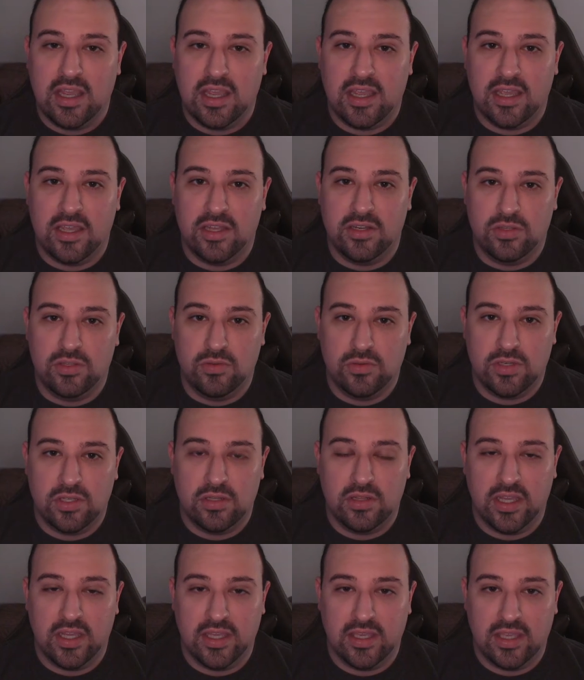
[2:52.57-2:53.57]
And you could
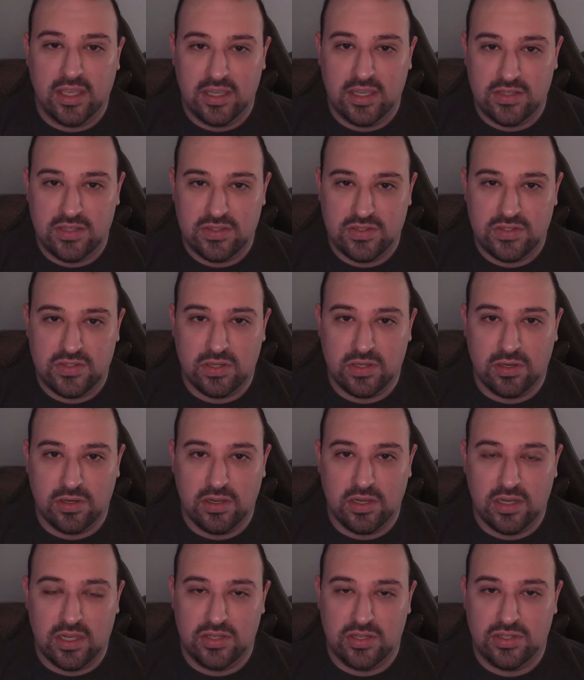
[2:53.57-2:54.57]
like hit
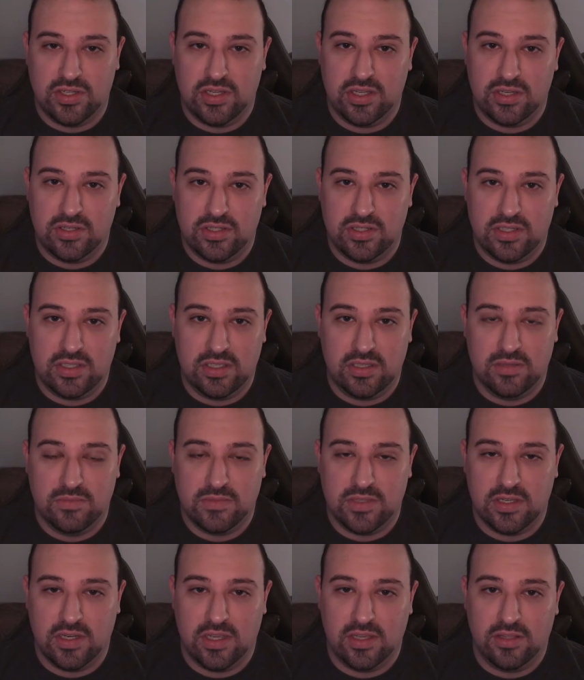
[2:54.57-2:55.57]
start and change teams
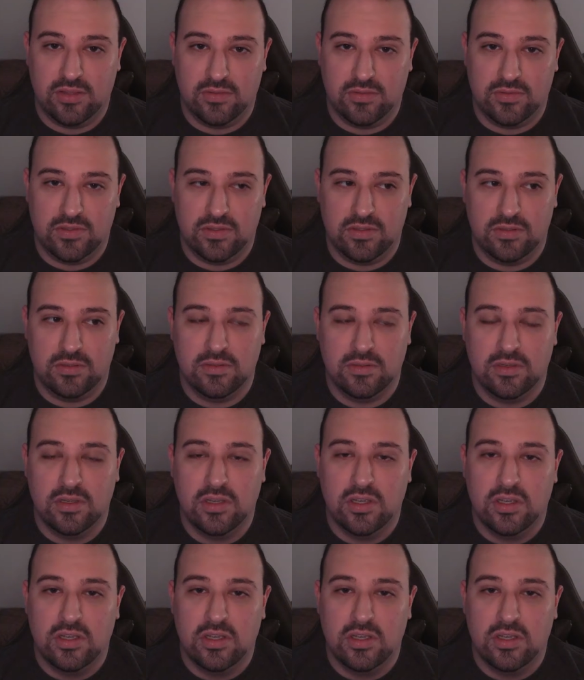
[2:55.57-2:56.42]
in Halo 2.